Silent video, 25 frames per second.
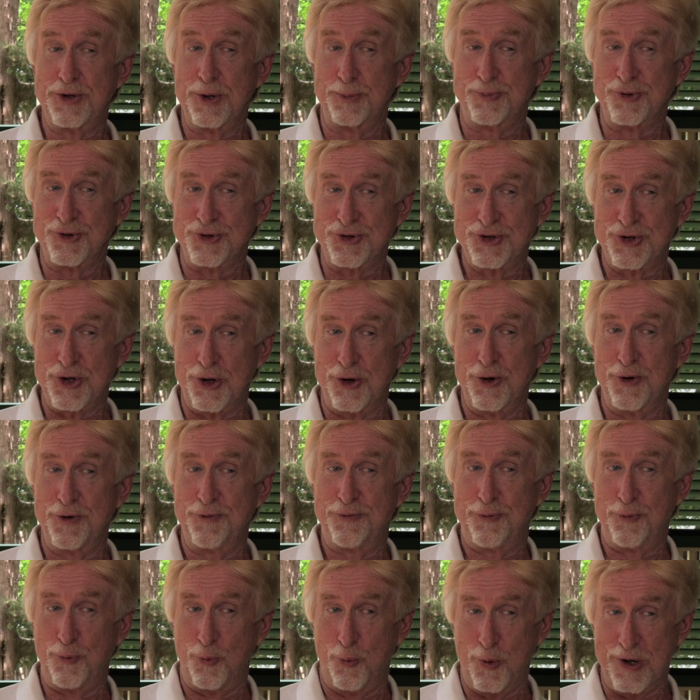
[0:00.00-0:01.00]
to
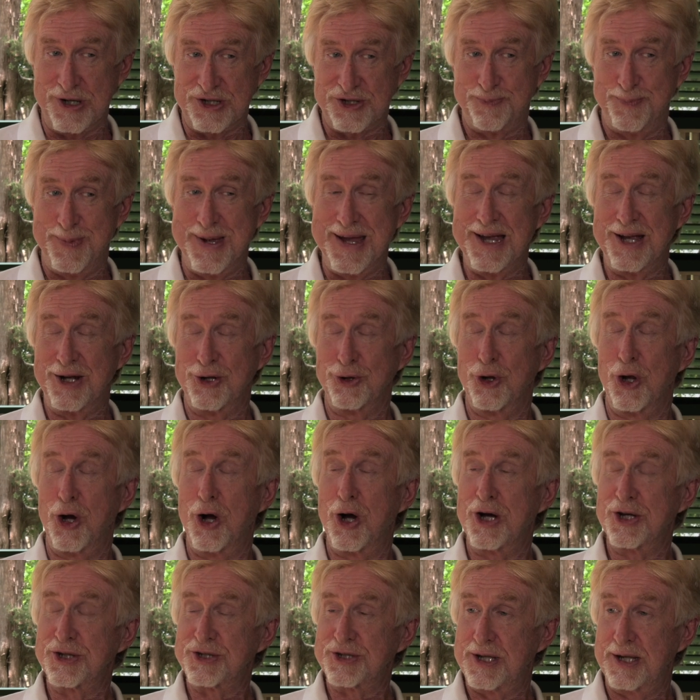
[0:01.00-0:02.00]
preserve what's being
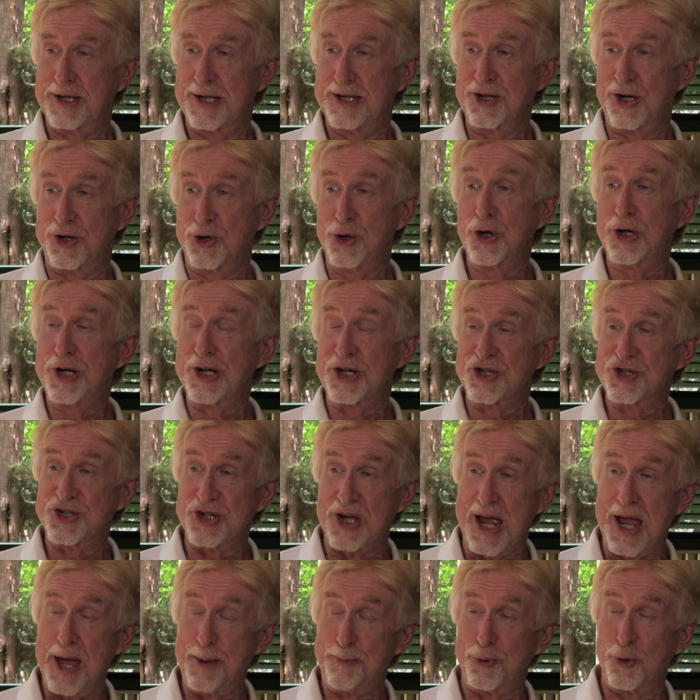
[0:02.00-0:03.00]
lost. A good
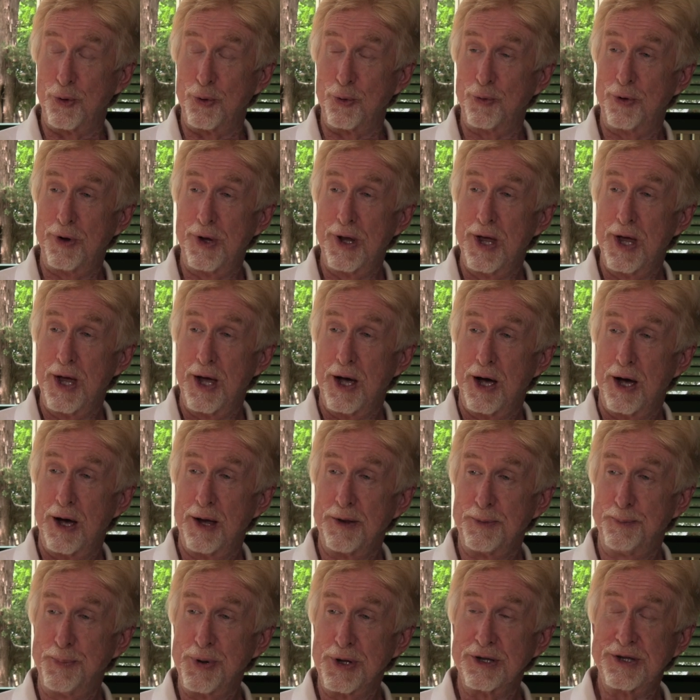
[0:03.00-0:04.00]
example,
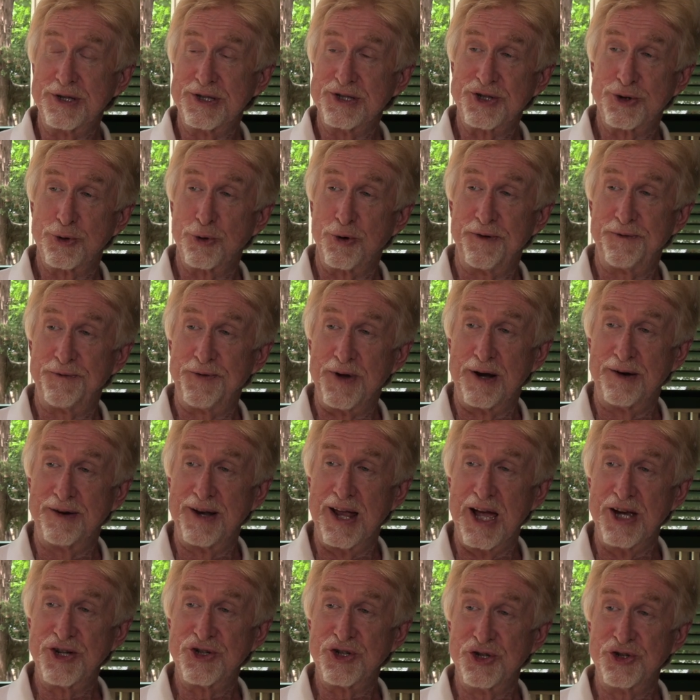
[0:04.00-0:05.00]
the Pendleton Historic
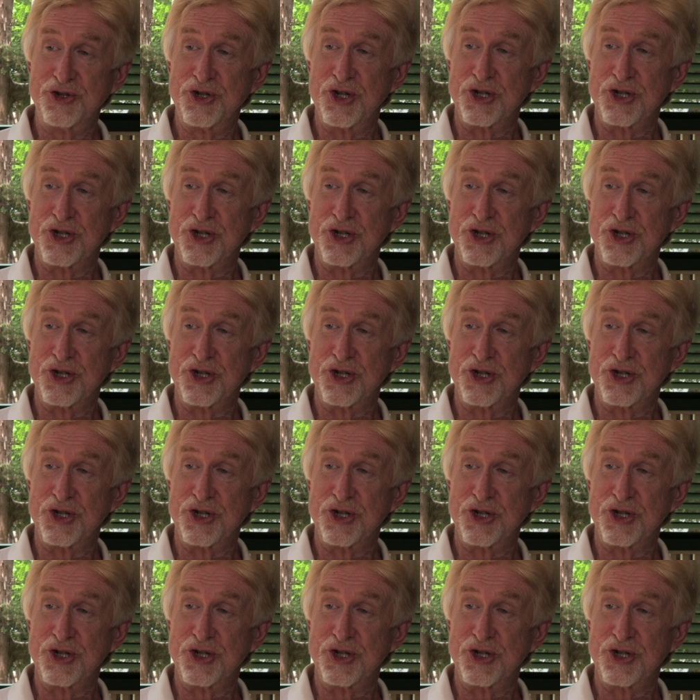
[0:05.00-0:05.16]
Foundation